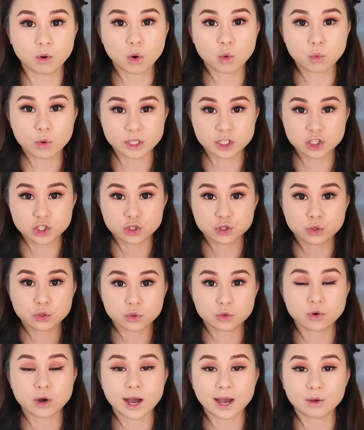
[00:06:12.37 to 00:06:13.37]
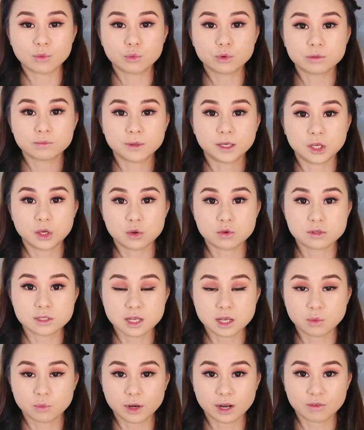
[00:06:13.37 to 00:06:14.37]
which tool I would be
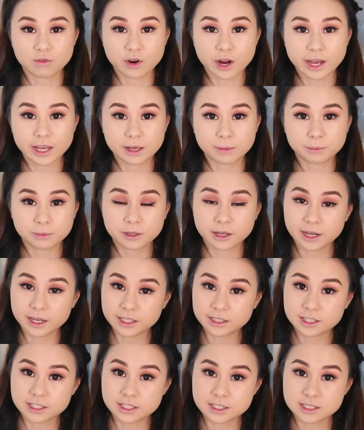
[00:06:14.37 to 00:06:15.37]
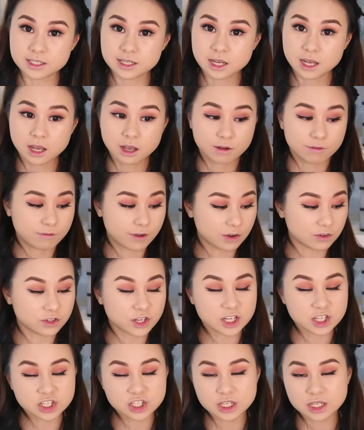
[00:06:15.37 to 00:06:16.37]
using whenever I apply this
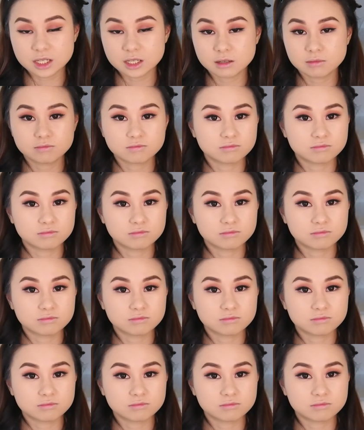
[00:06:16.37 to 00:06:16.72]
foundation,